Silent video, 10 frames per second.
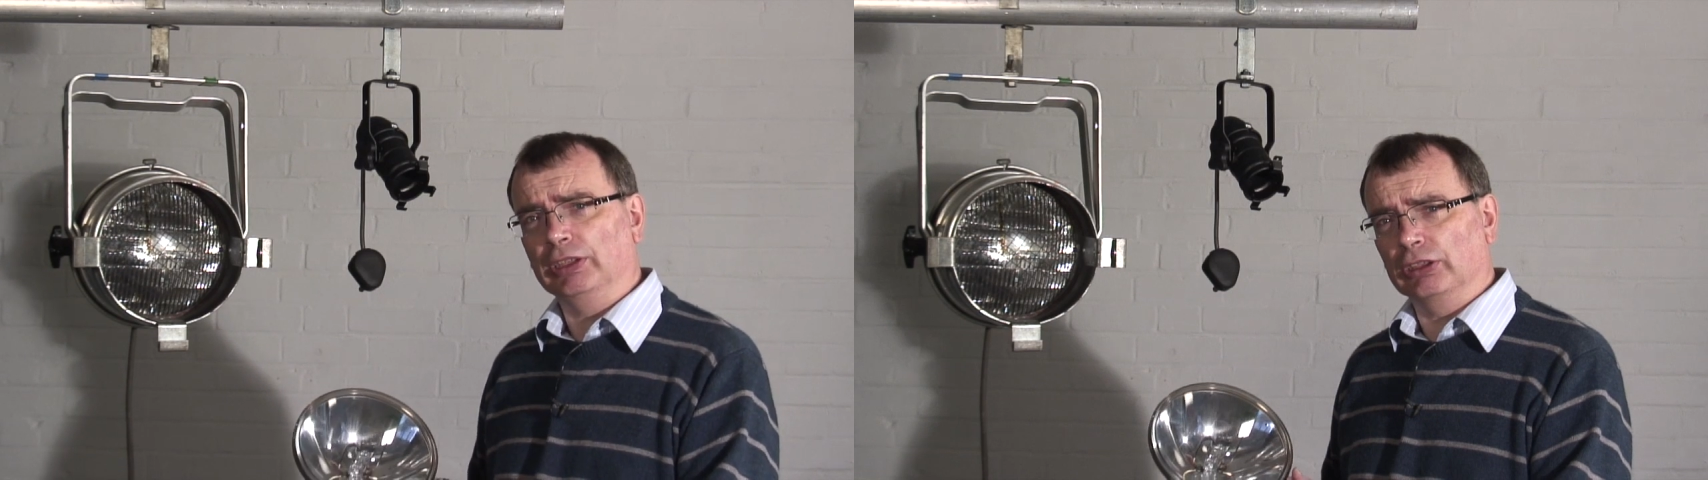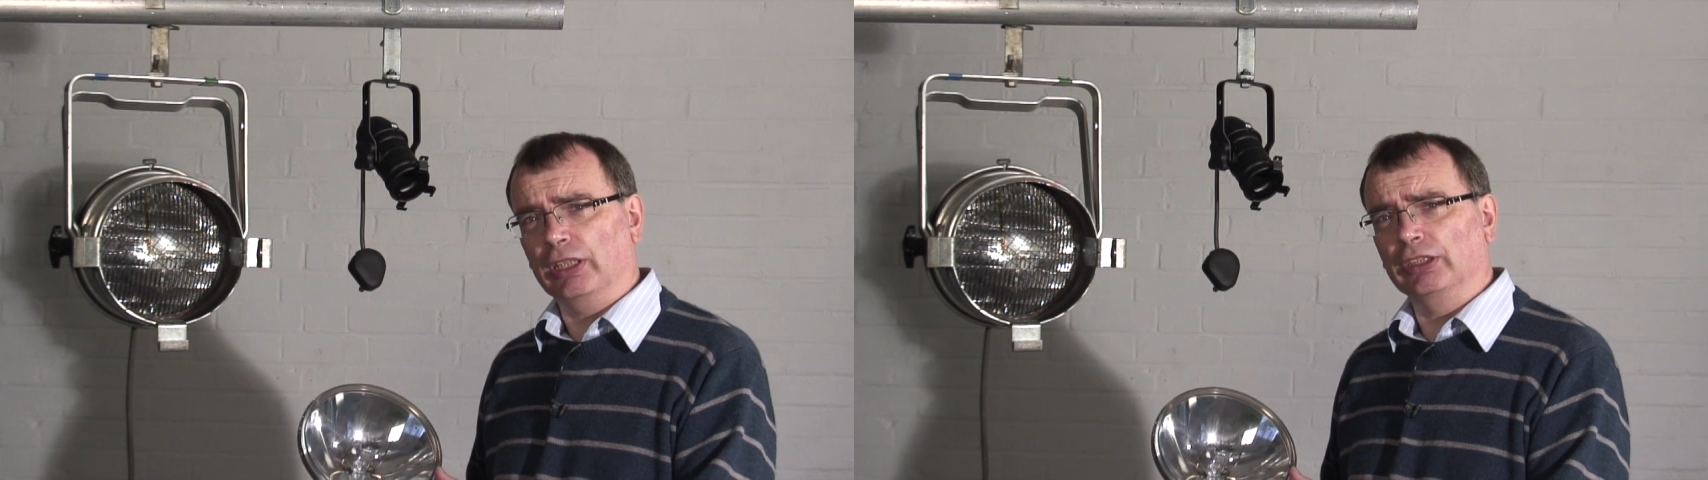
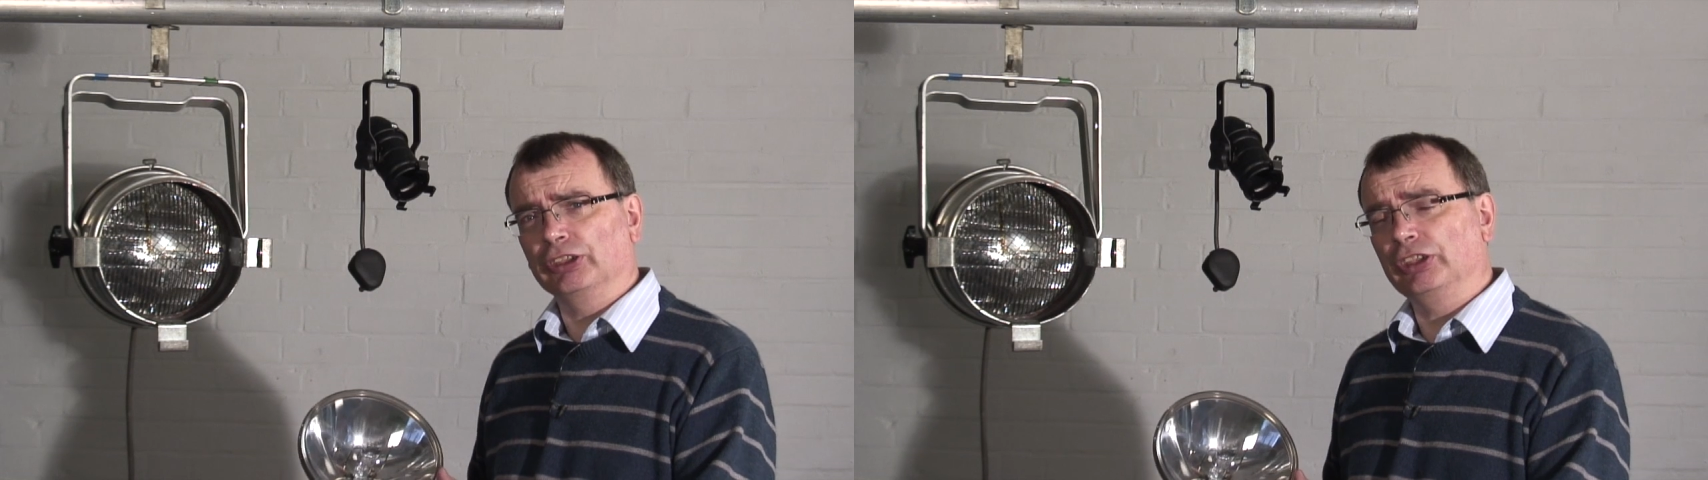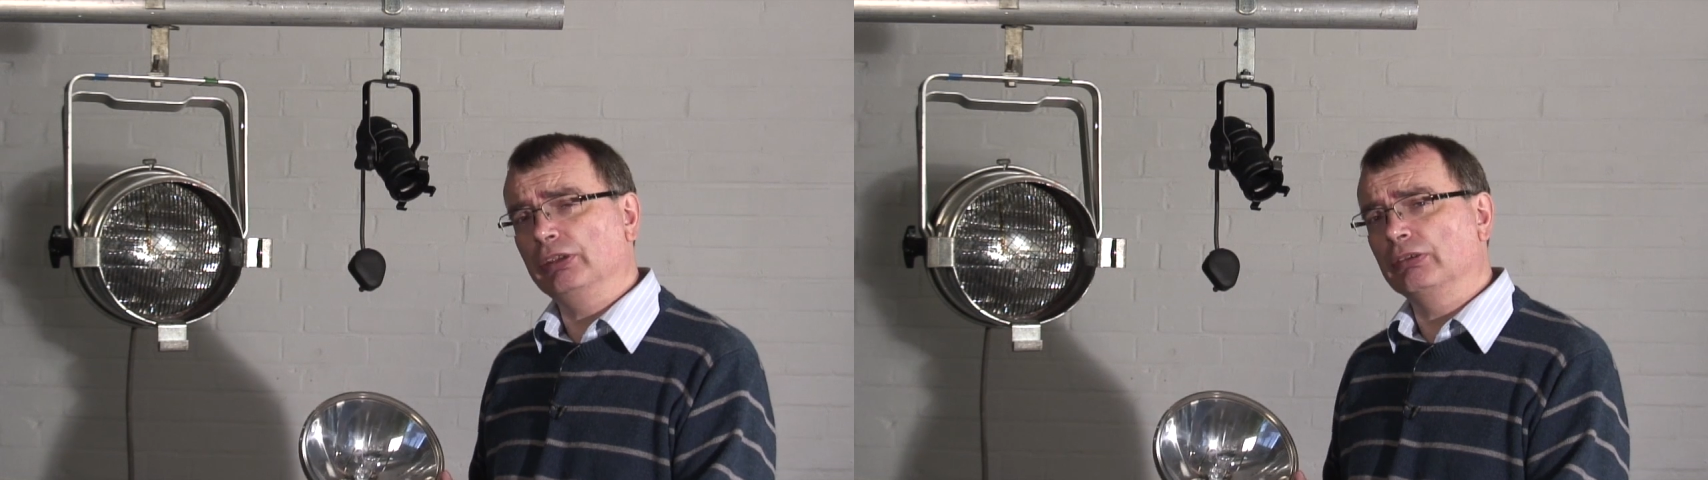It's like a
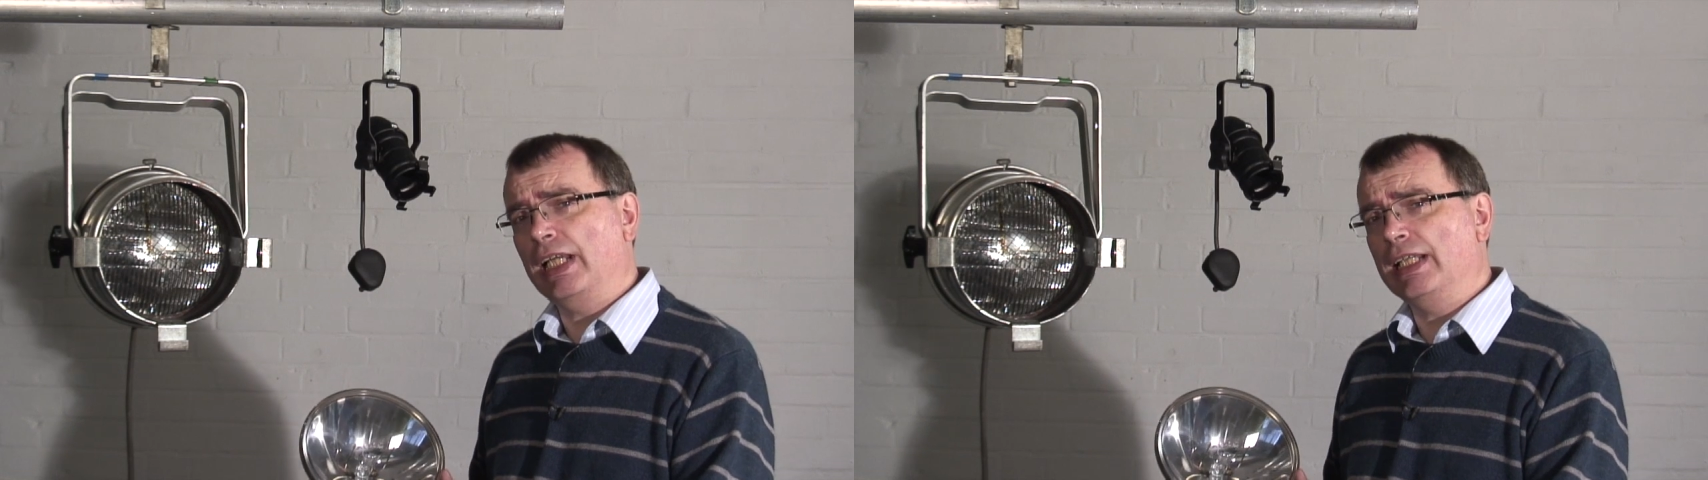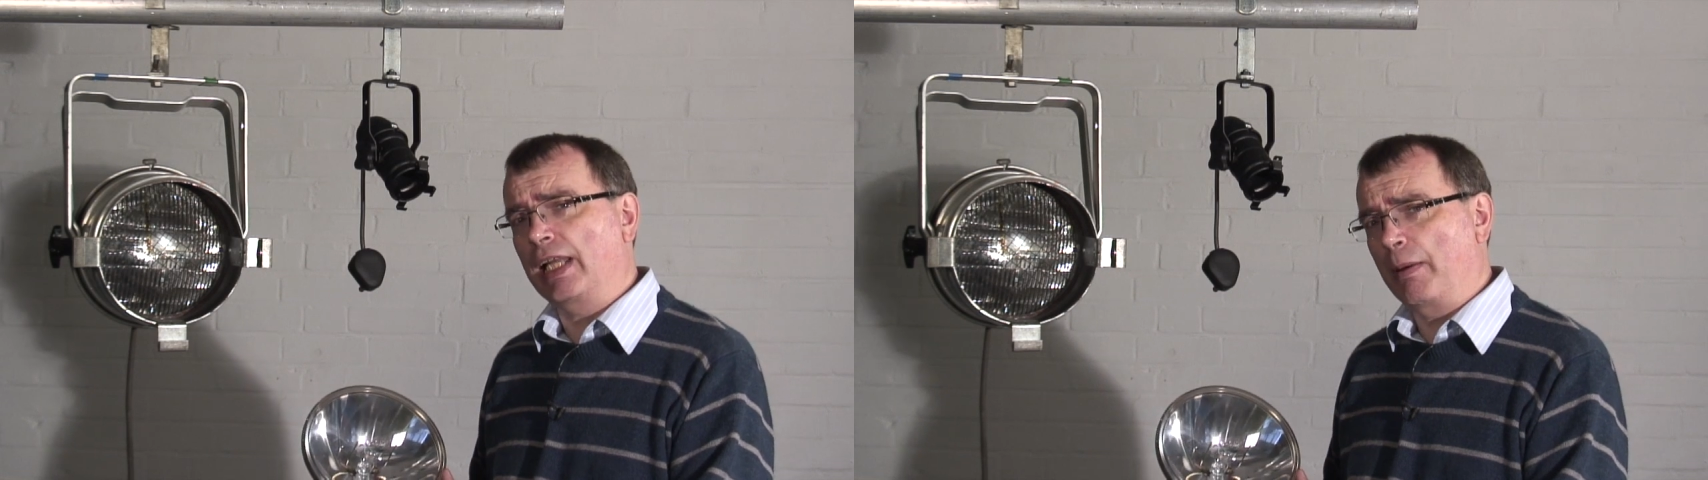sealed
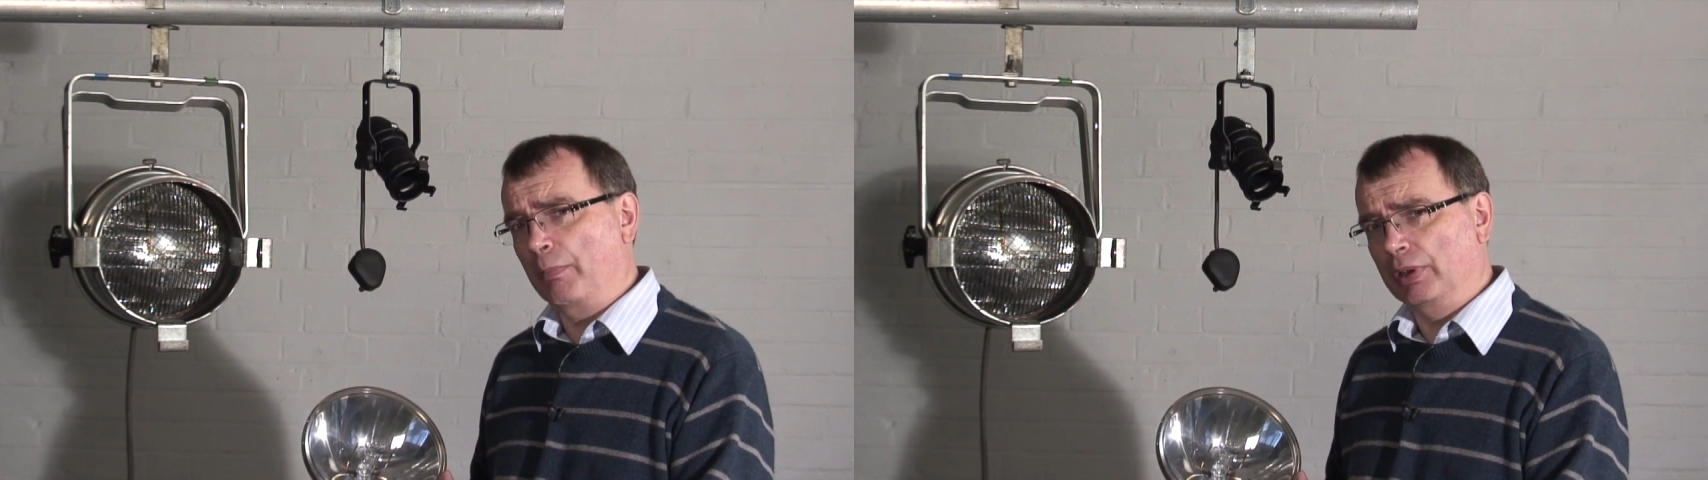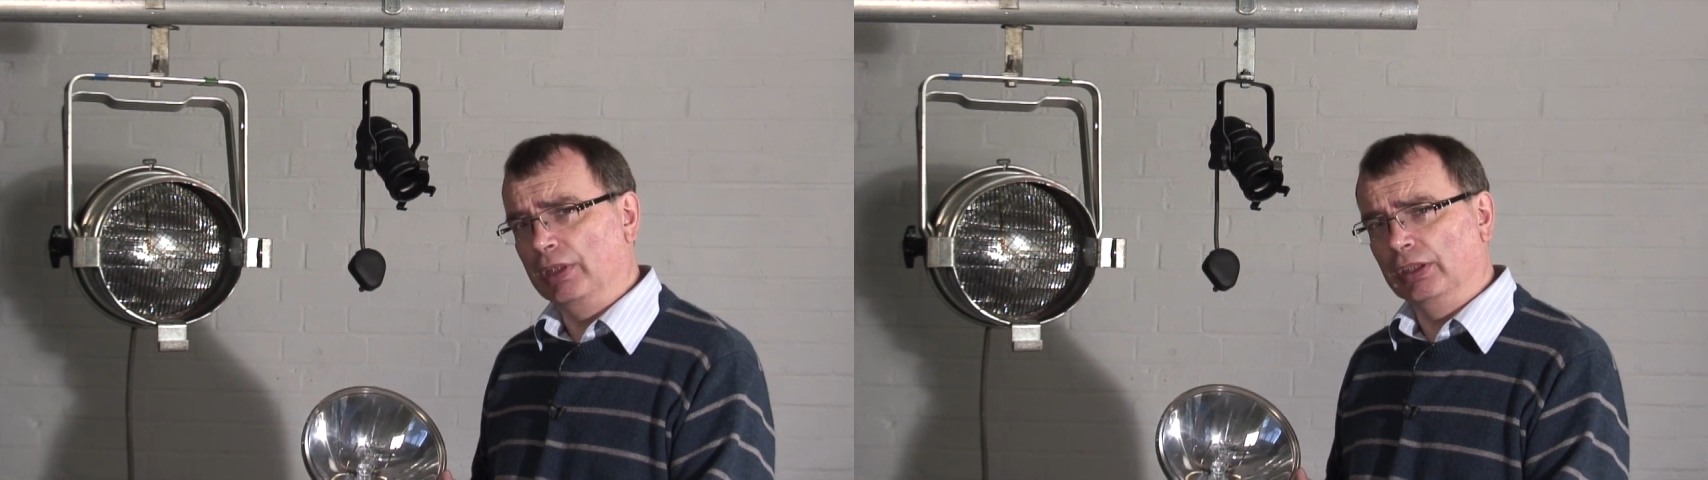headlamp,